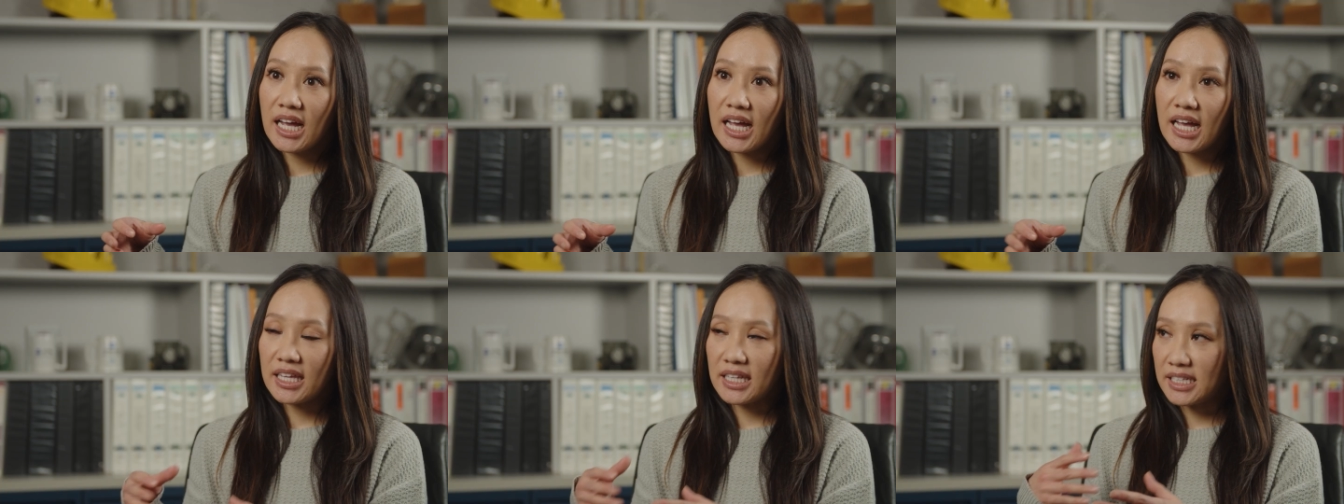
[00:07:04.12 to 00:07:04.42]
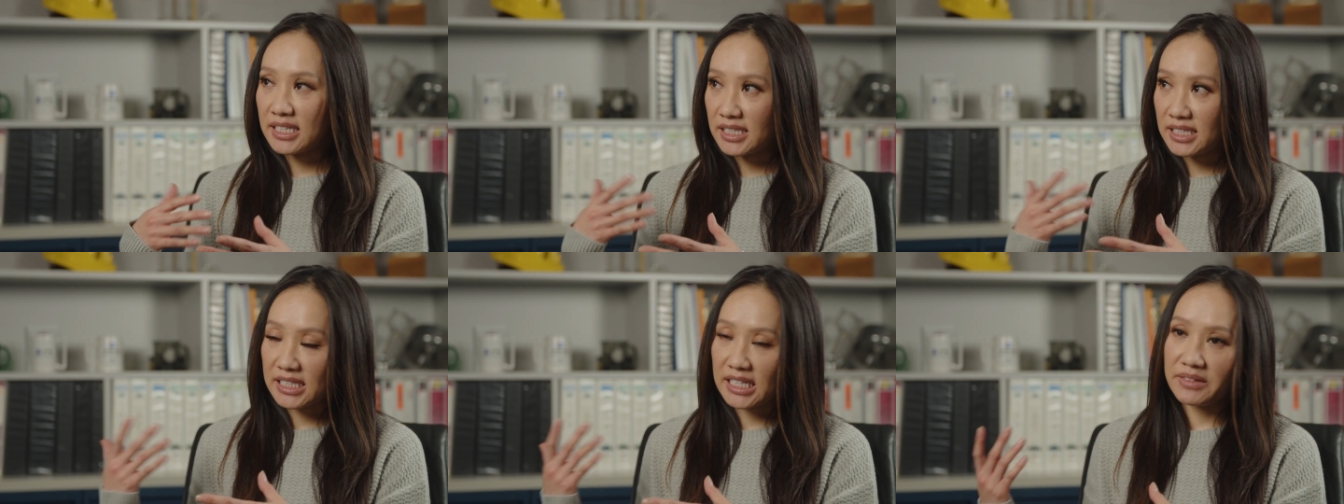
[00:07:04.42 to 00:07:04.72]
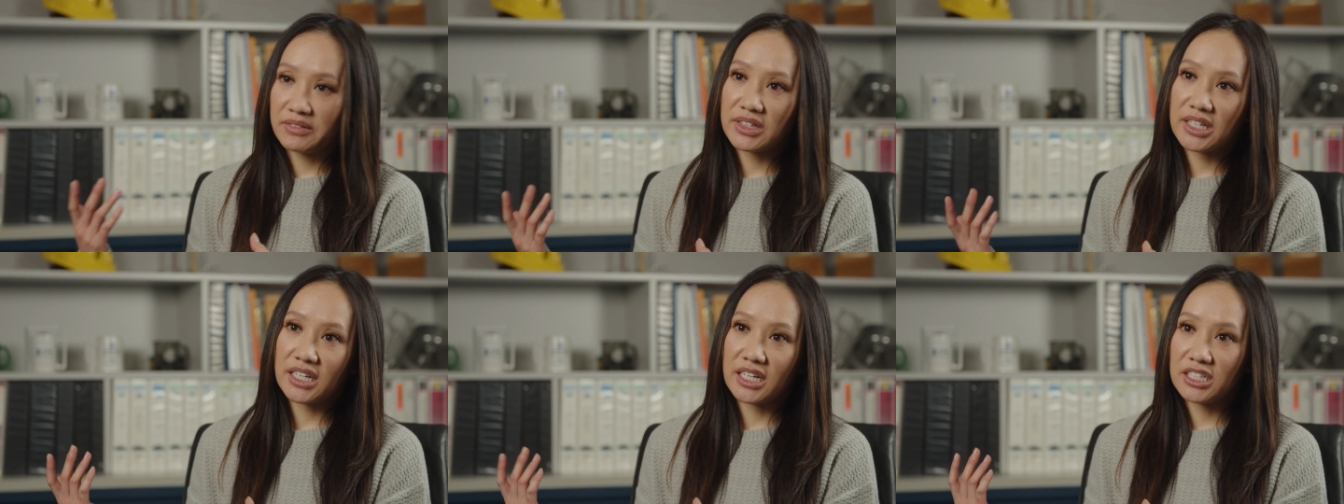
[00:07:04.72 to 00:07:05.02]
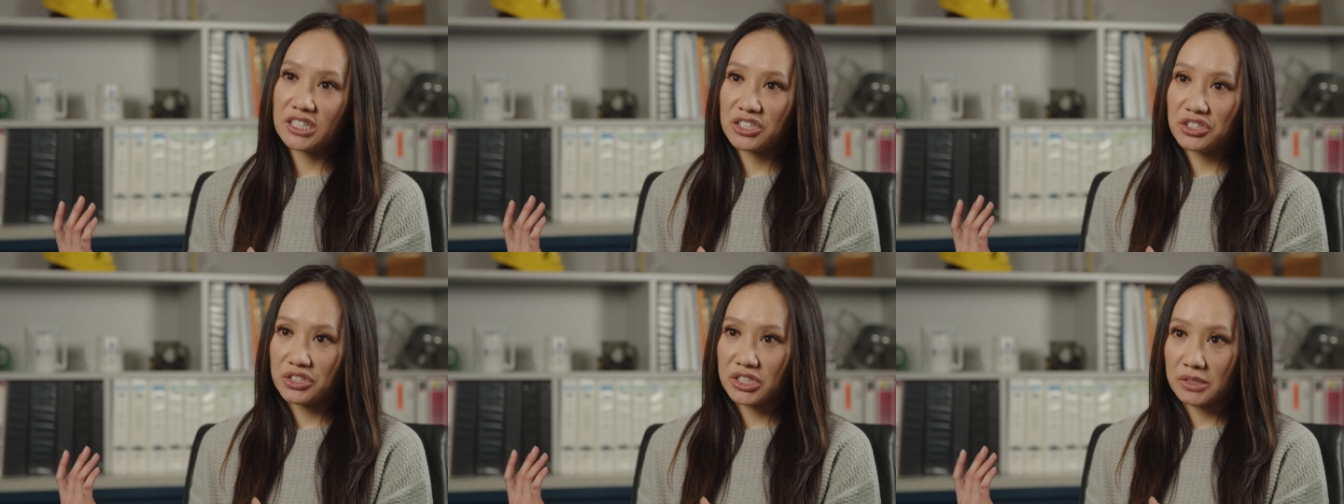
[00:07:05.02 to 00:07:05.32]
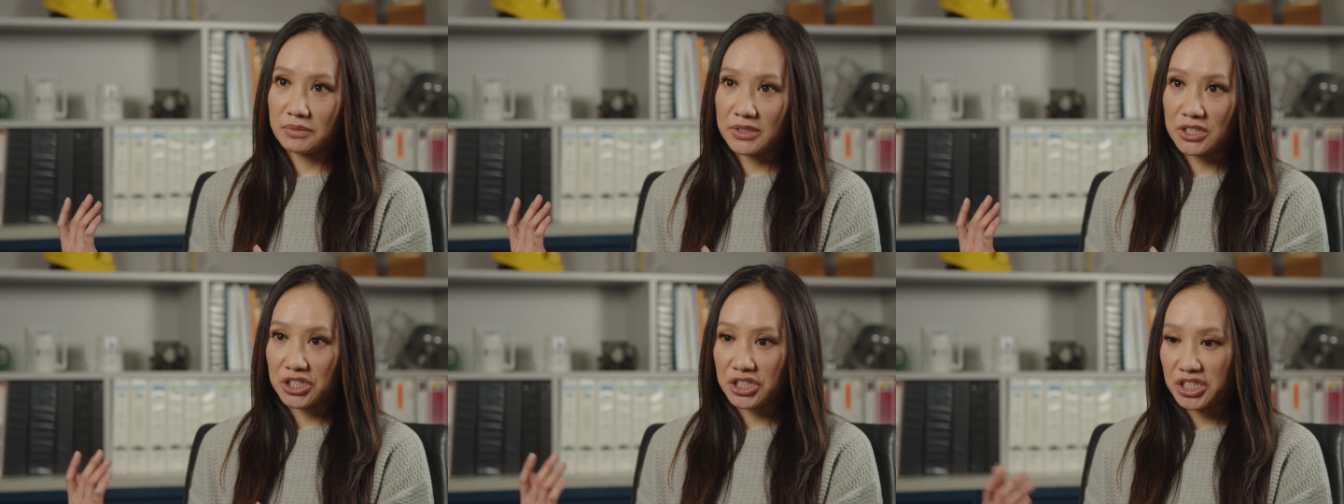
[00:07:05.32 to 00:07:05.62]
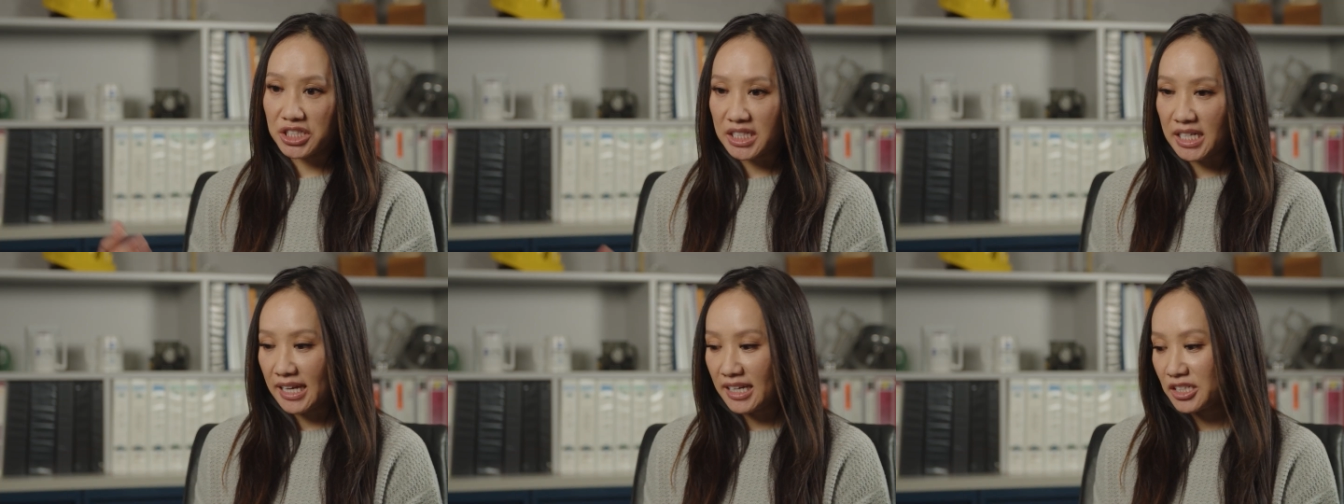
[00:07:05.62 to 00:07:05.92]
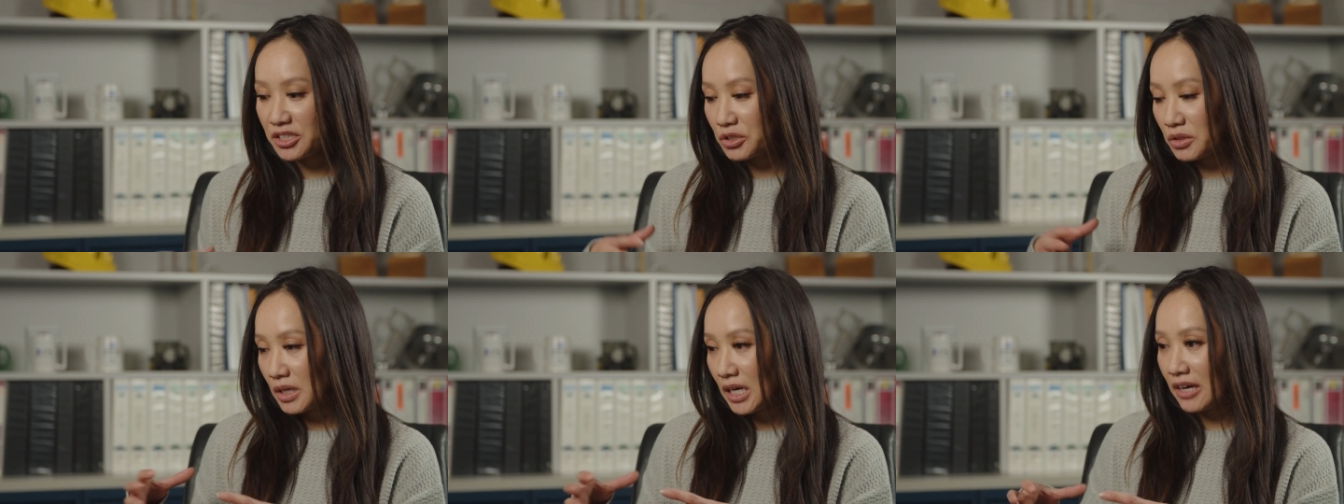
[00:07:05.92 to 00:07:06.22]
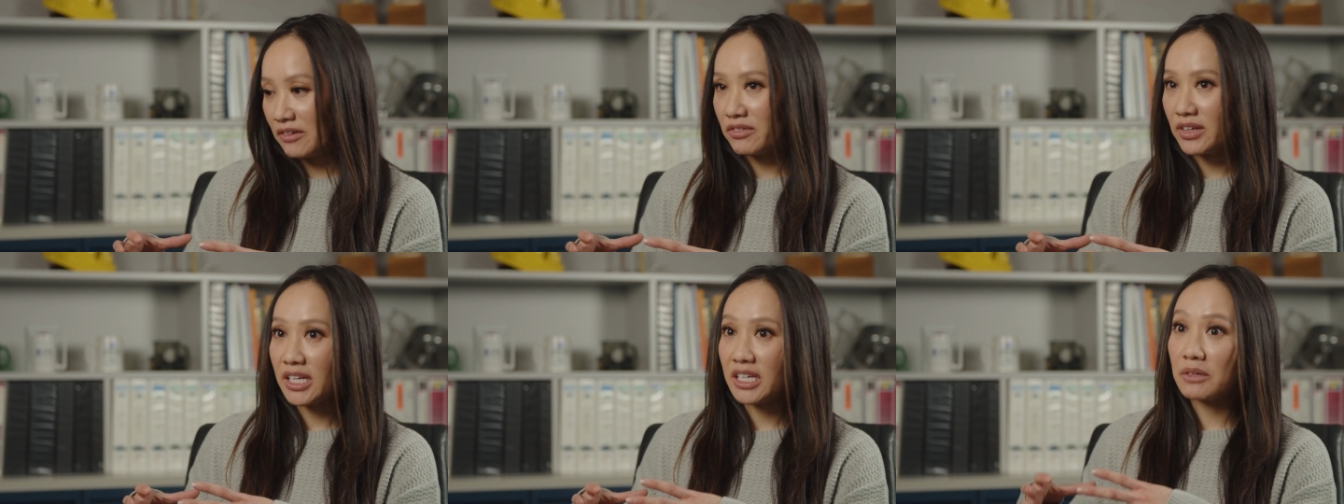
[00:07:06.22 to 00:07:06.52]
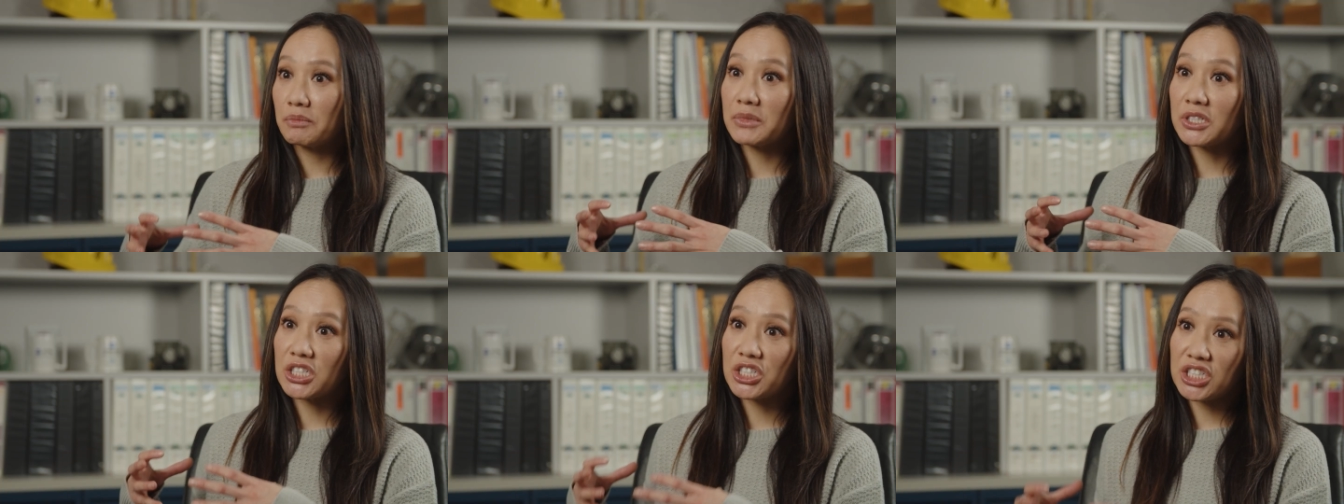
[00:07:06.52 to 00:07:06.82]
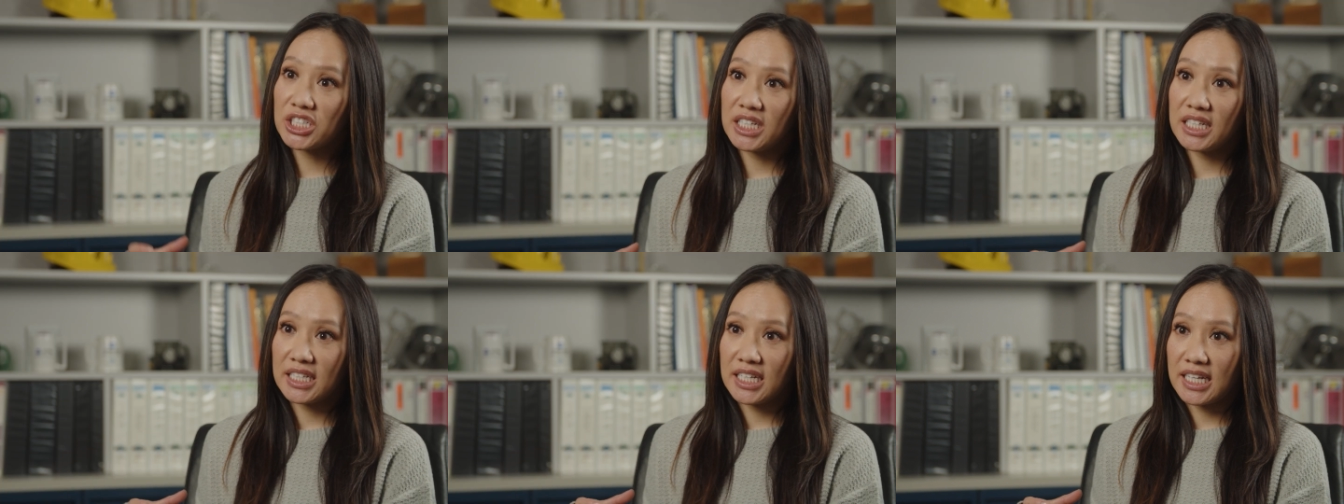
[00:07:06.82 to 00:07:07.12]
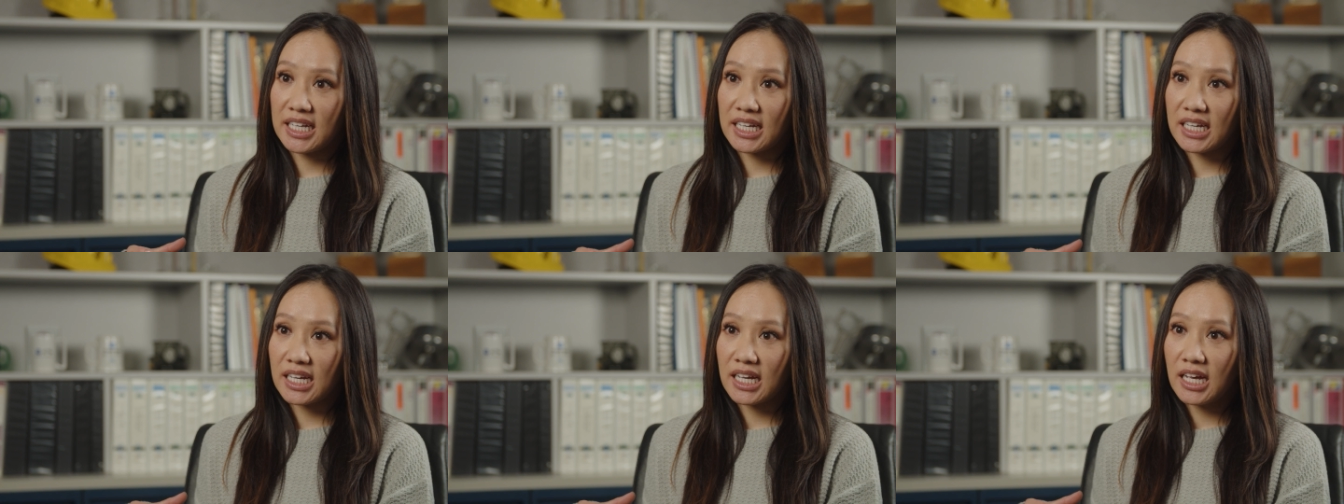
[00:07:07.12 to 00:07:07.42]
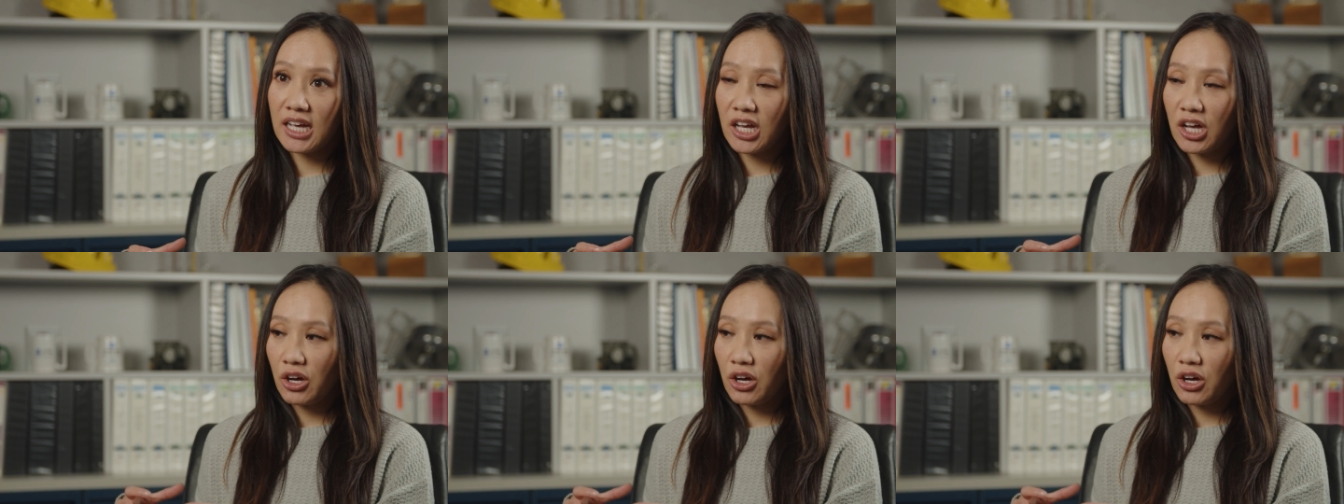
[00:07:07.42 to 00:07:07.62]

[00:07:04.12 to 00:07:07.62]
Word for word: And then same thing on the transmission side, you'll have like machining